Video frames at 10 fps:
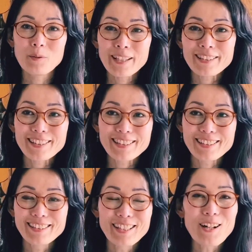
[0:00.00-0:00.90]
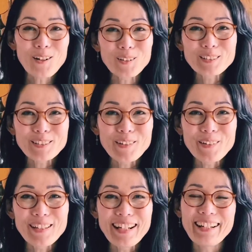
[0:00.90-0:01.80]
which
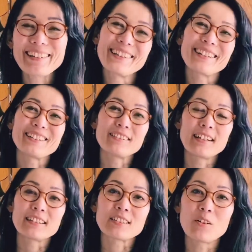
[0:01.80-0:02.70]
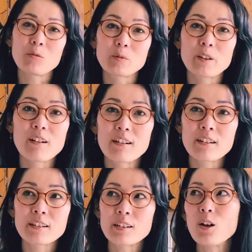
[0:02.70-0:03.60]
also I think you guys
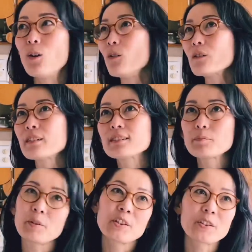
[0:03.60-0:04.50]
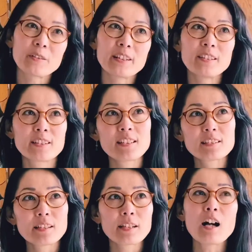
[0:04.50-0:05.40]
overheard all the spiritual
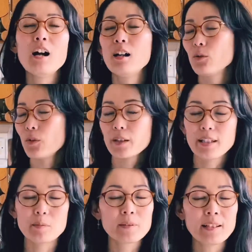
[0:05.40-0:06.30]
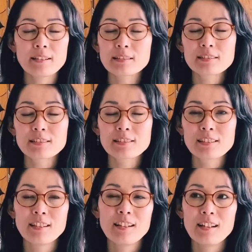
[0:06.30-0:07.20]
leaders like, forgiveness.
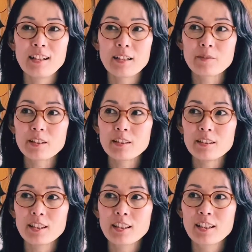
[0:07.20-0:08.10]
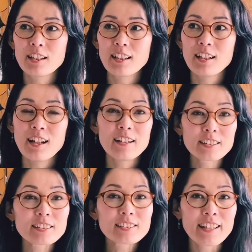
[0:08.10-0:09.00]
I really
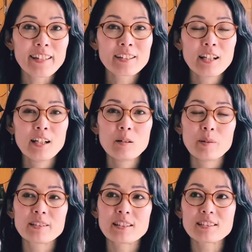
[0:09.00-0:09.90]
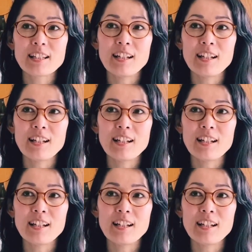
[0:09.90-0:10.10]
understand, but just